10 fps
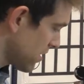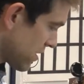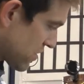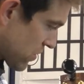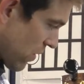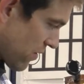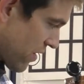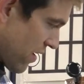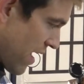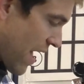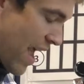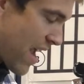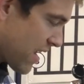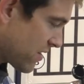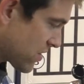So on the
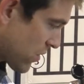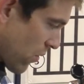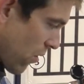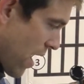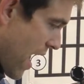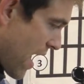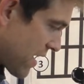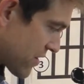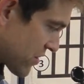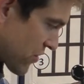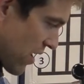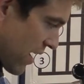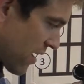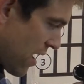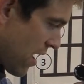8 or A
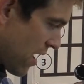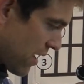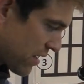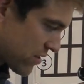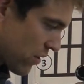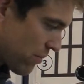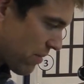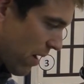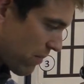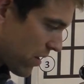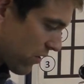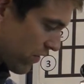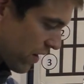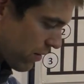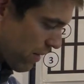string is going to be my middle
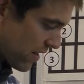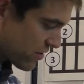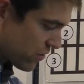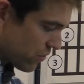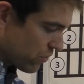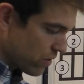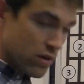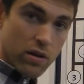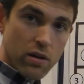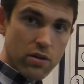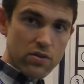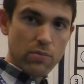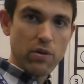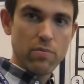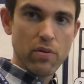finger, my 2. So I'm
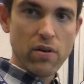going to put it